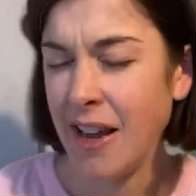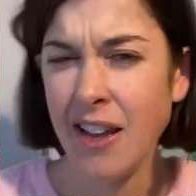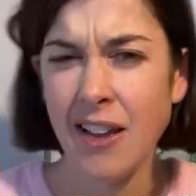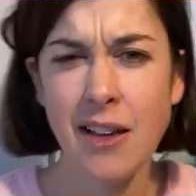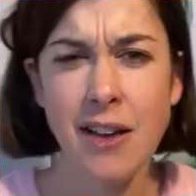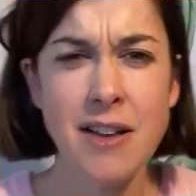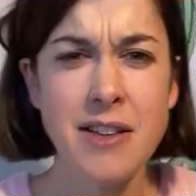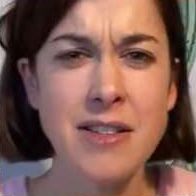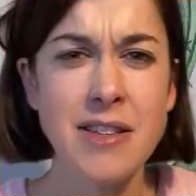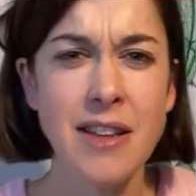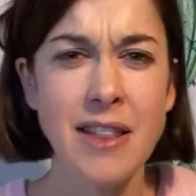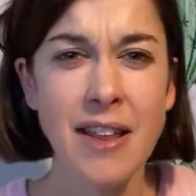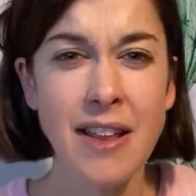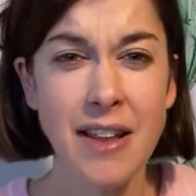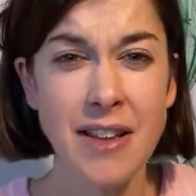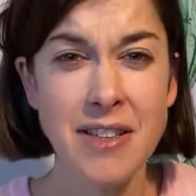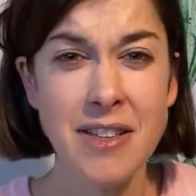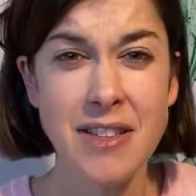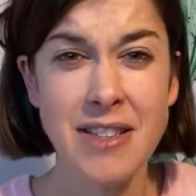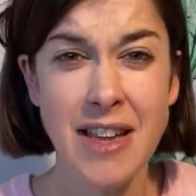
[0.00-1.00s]
guys, do you think
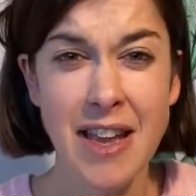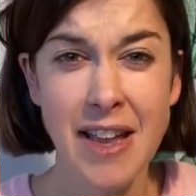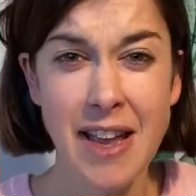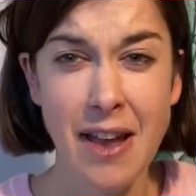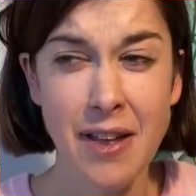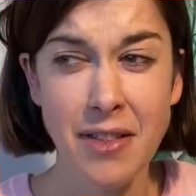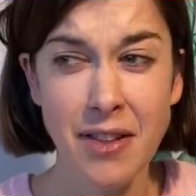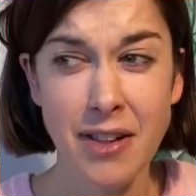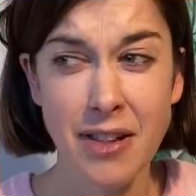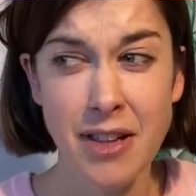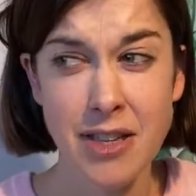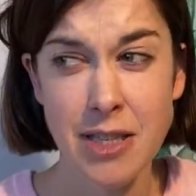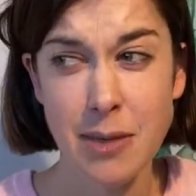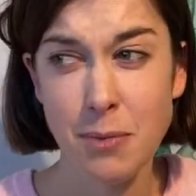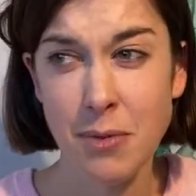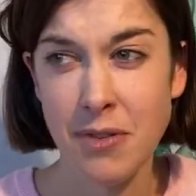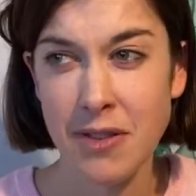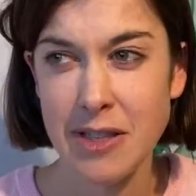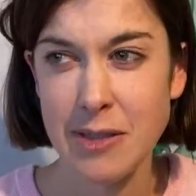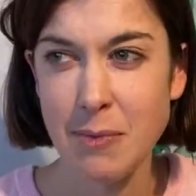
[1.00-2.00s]
I should take out the
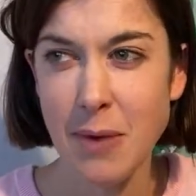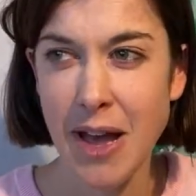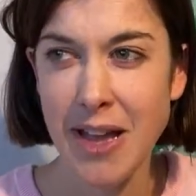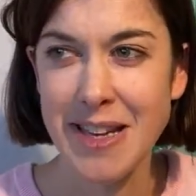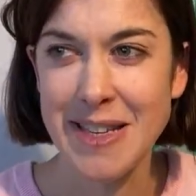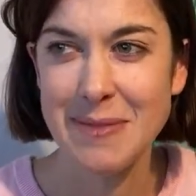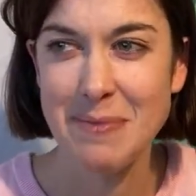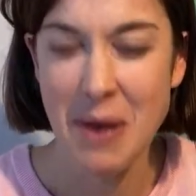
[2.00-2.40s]
close-up of the spider's